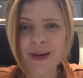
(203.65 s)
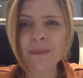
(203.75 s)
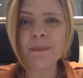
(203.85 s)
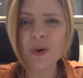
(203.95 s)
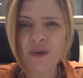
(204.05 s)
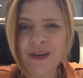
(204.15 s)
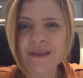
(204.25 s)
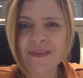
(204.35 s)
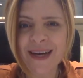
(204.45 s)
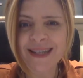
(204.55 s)
and more
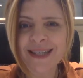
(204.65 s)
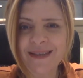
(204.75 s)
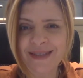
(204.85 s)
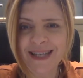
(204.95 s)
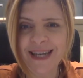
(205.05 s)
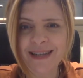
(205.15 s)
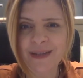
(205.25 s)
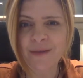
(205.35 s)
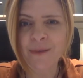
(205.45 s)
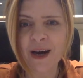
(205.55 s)
effective states
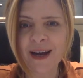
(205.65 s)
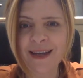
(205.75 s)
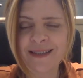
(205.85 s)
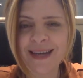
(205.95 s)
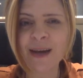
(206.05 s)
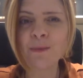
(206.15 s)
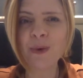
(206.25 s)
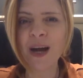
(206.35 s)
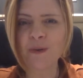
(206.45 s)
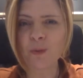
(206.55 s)
of mind and
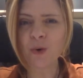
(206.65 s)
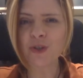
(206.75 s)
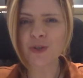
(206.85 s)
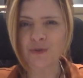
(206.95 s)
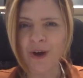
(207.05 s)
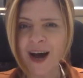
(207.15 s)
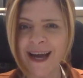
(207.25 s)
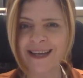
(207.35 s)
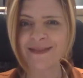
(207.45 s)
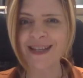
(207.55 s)
kind of what
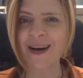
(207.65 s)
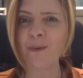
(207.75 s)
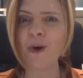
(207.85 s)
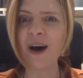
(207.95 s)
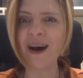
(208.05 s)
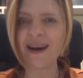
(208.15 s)
drives that what